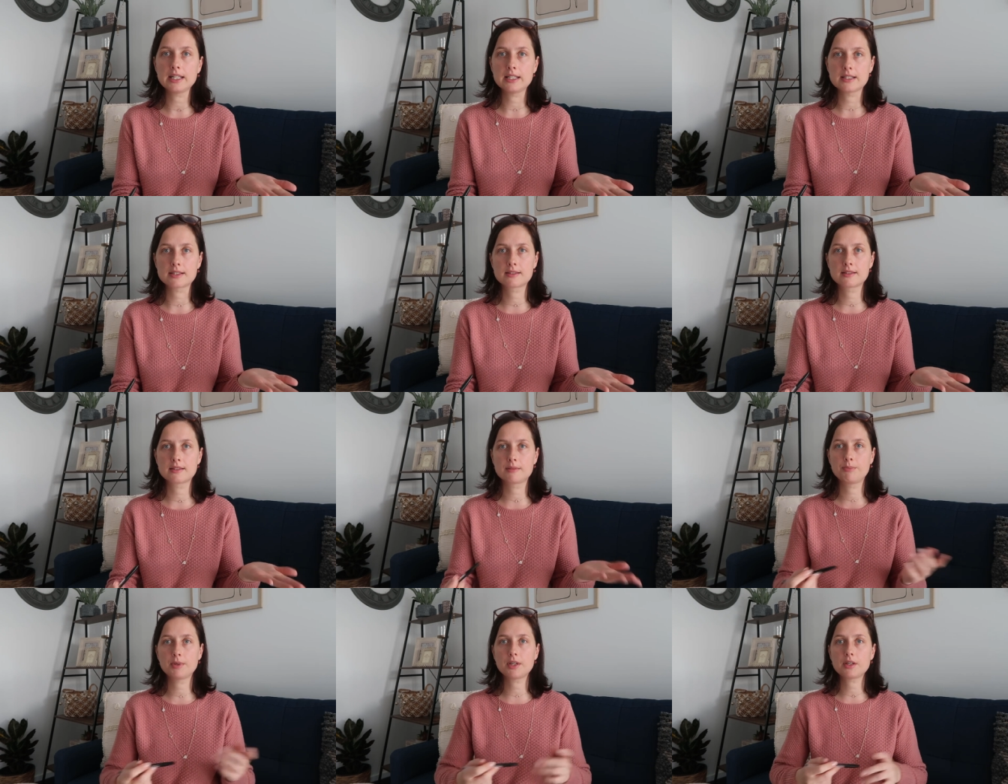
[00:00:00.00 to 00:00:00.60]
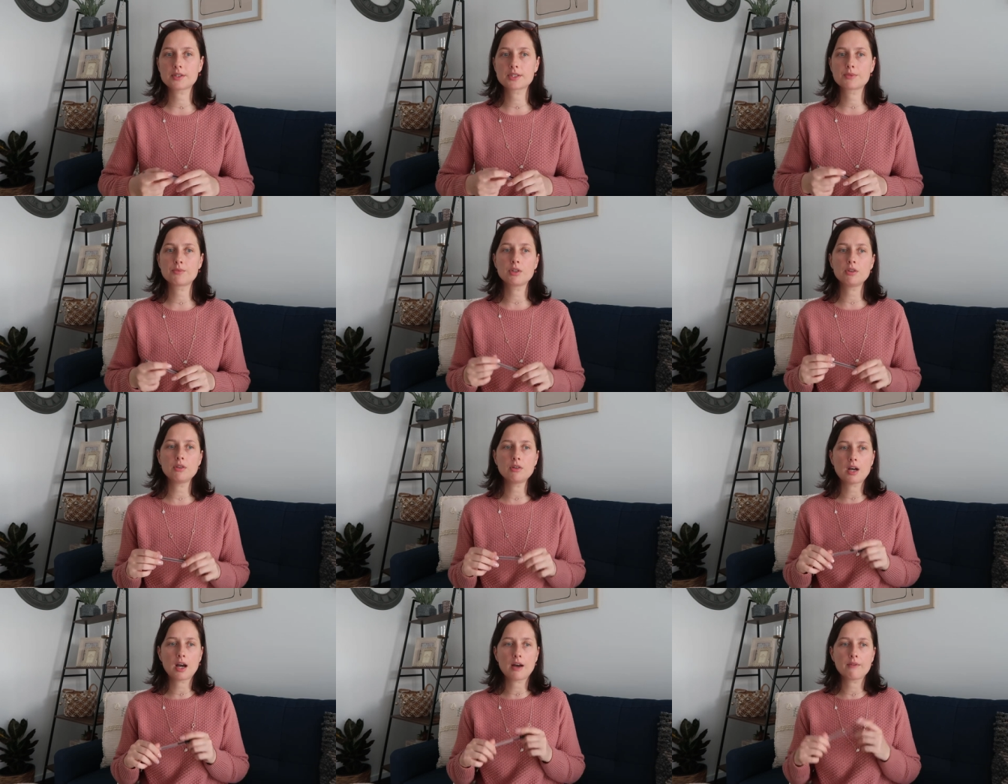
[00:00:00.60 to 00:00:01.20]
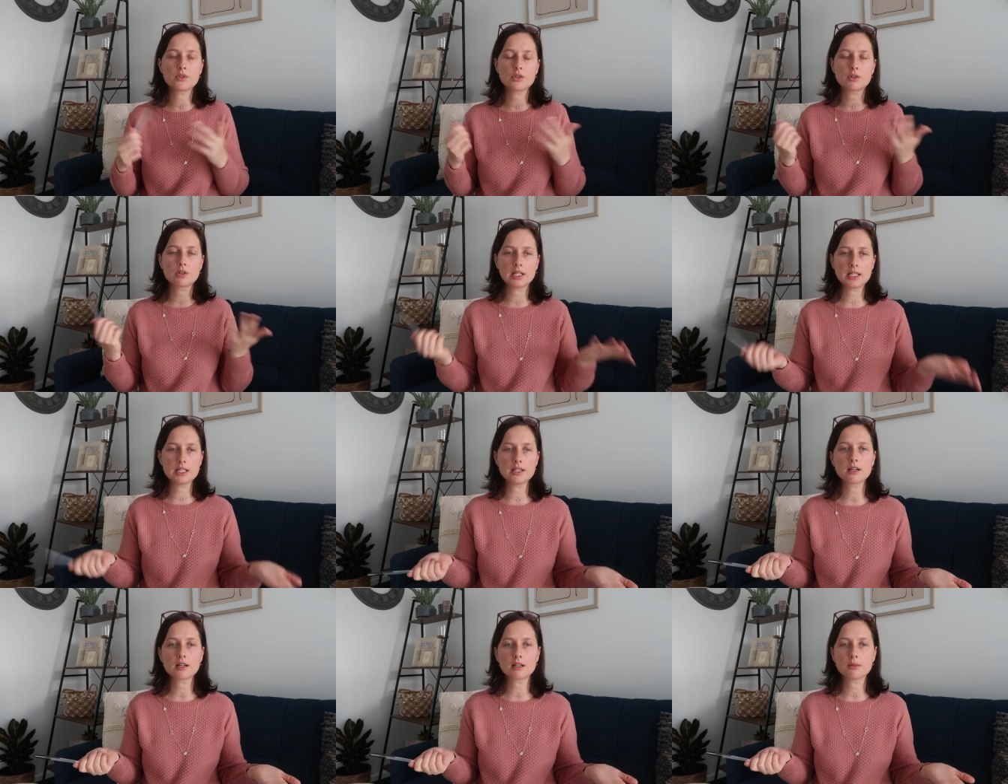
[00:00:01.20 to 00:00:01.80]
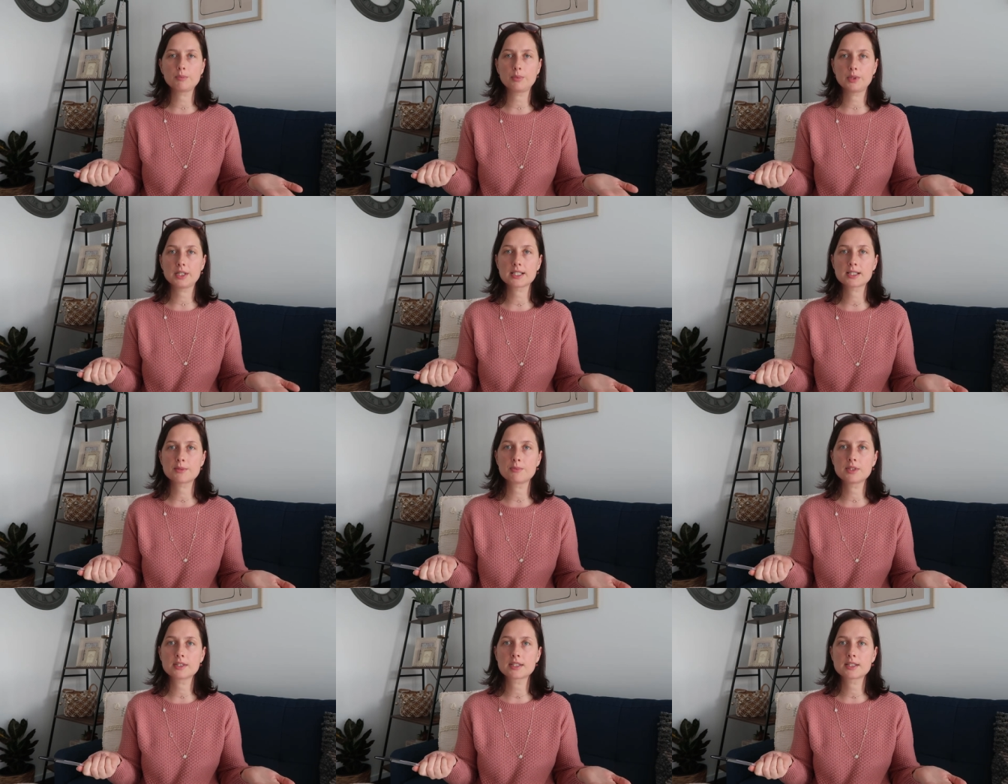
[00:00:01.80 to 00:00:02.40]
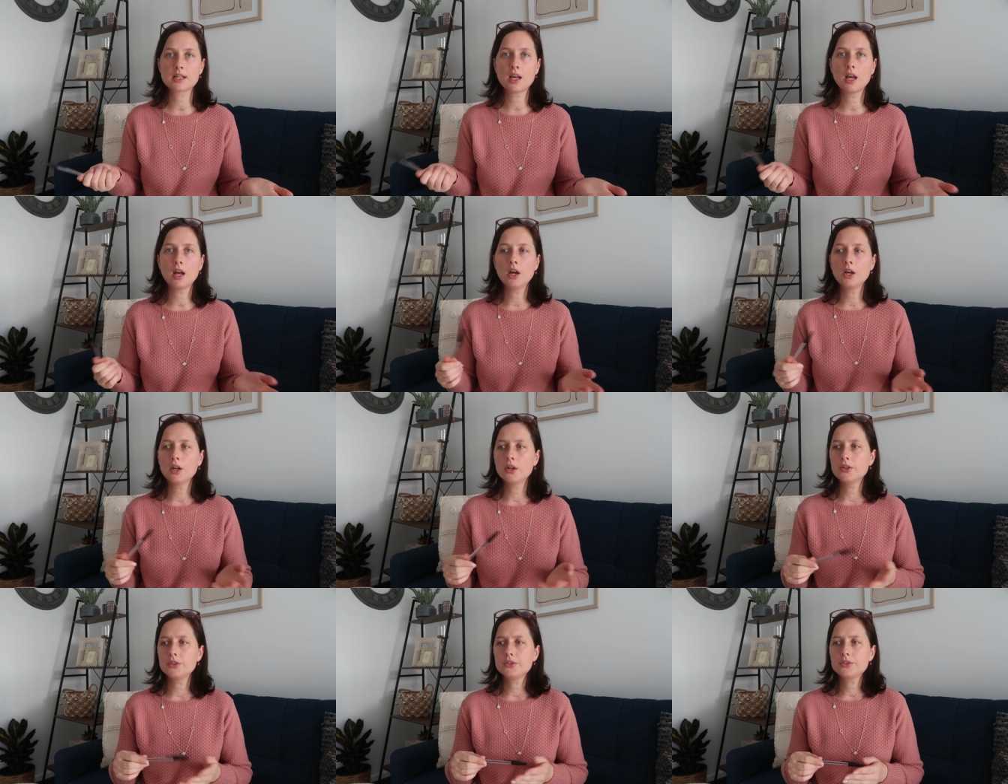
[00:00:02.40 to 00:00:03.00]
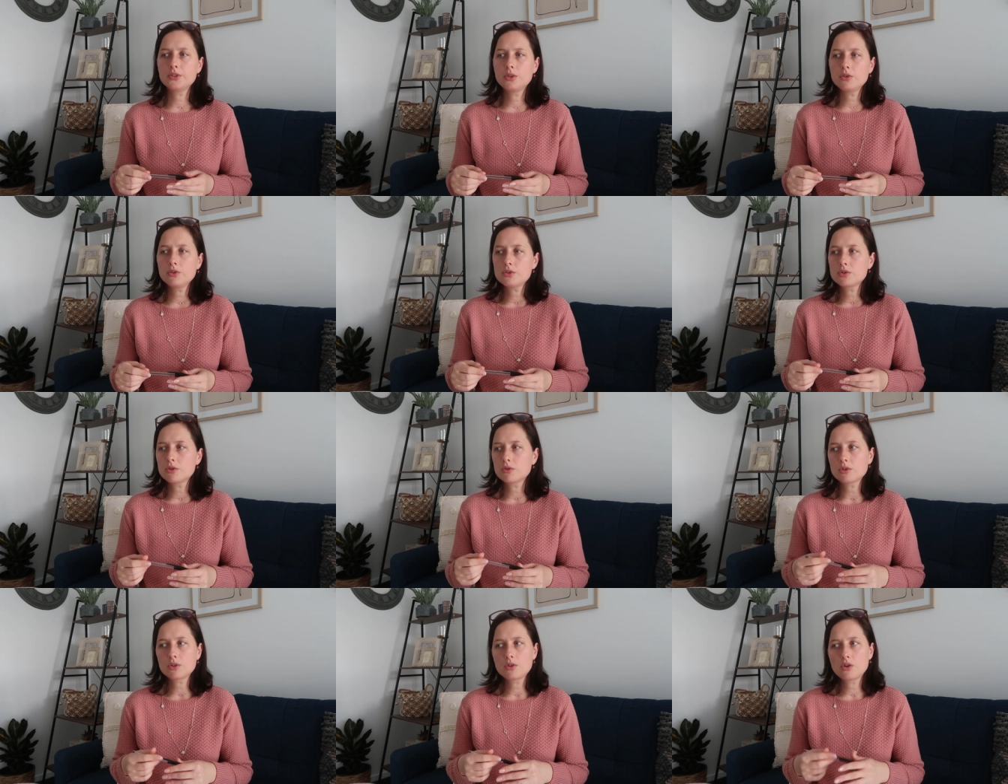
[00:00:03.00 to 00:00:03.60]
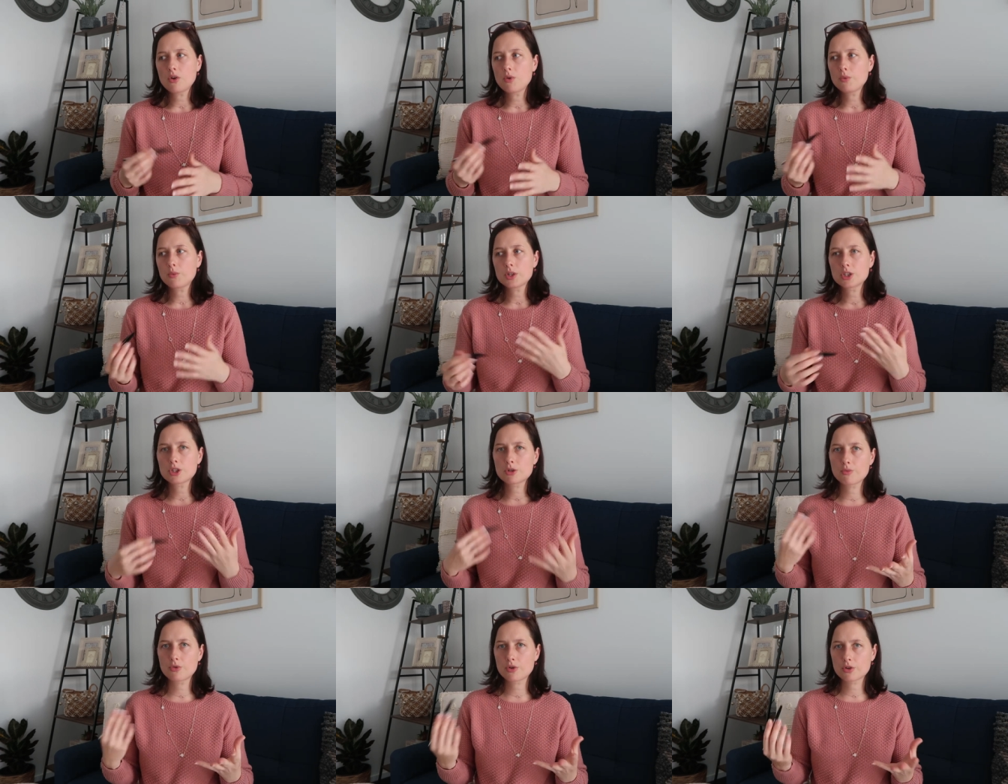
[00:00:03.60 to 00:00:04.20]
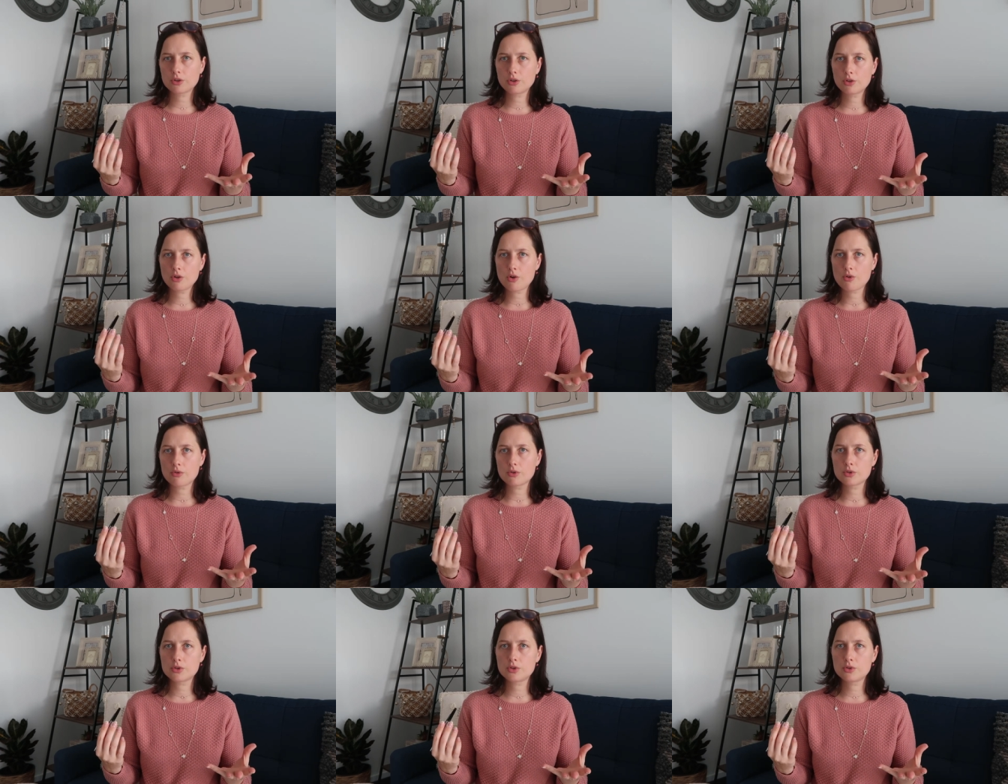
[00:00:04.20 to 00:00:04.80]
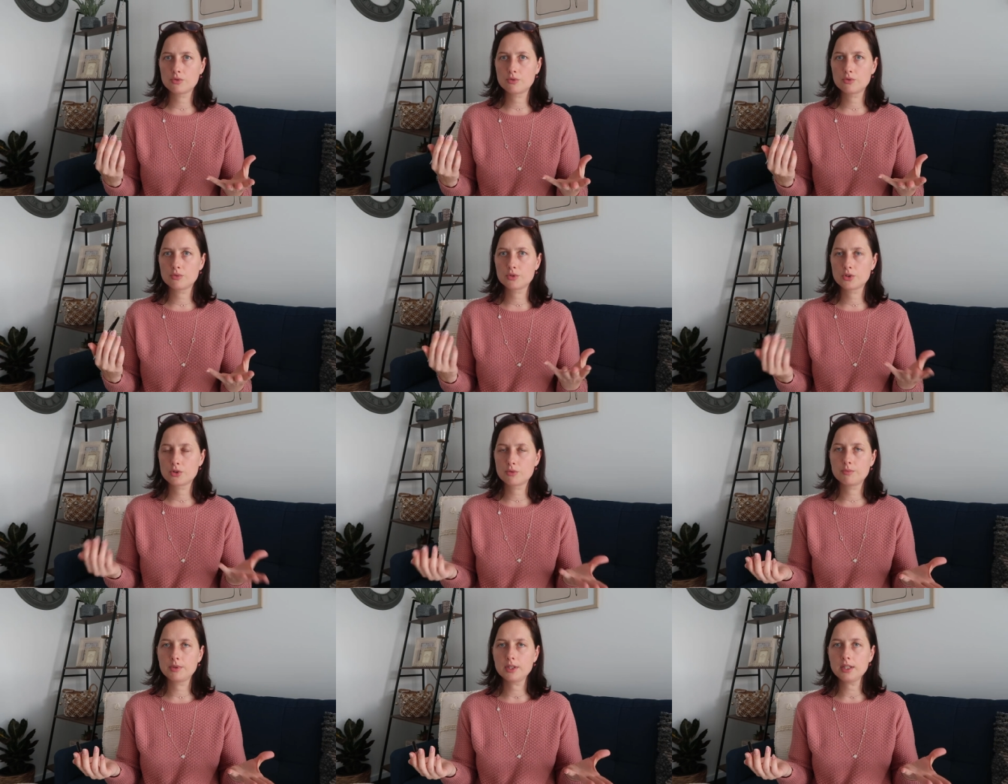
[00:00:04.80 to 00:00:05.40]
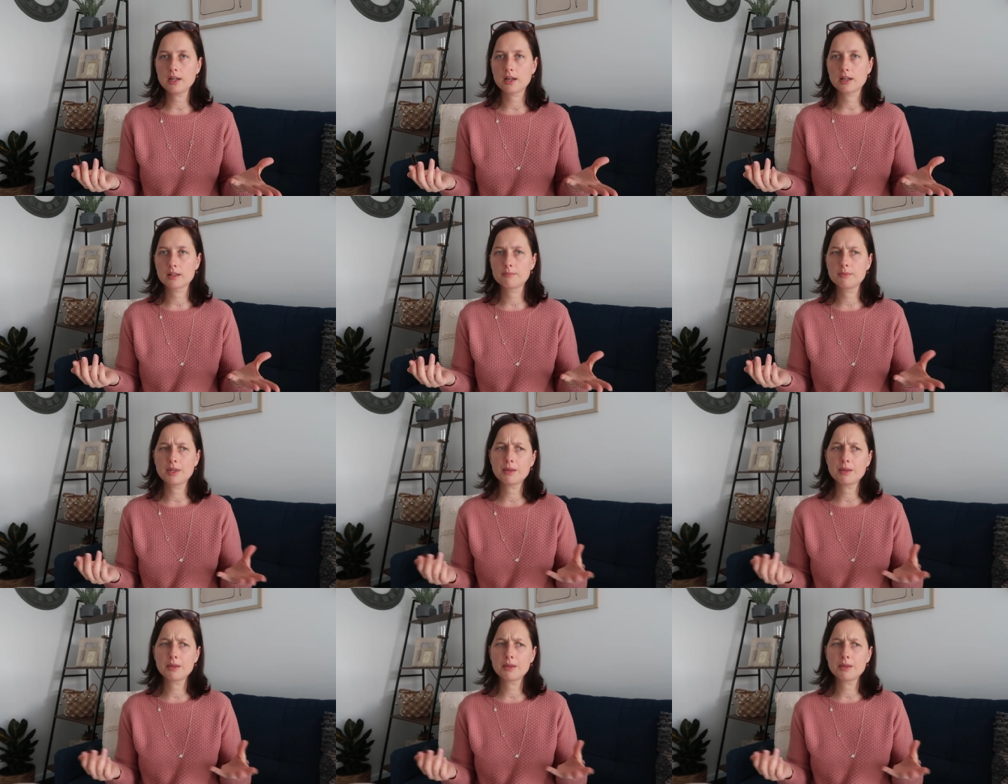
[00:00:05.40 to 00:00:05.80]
least, because when you have your clinical placements, you don't know which ward you're going to to be at.